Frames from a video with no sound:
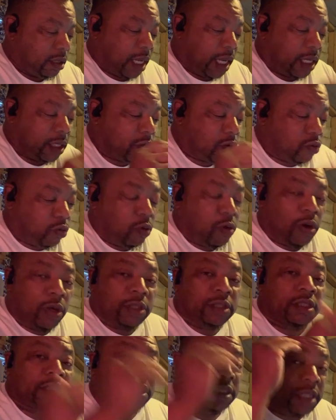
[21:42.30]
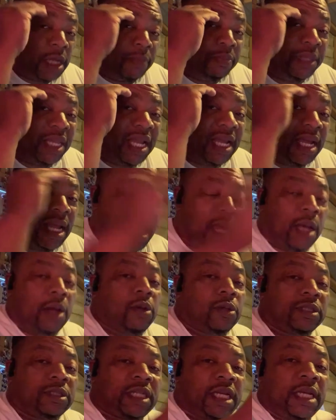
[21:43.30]
They cross something
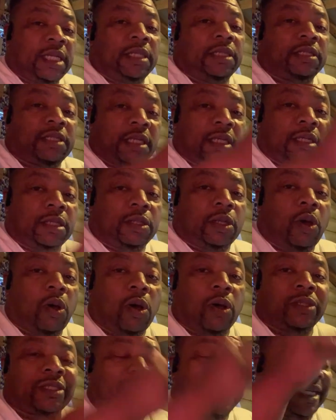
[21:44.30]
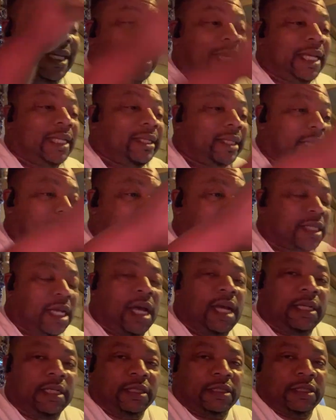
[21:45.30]
else into the dogs to get these
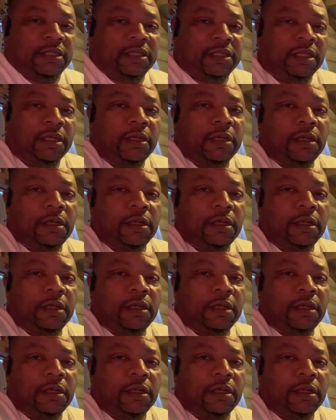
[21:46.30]
colors.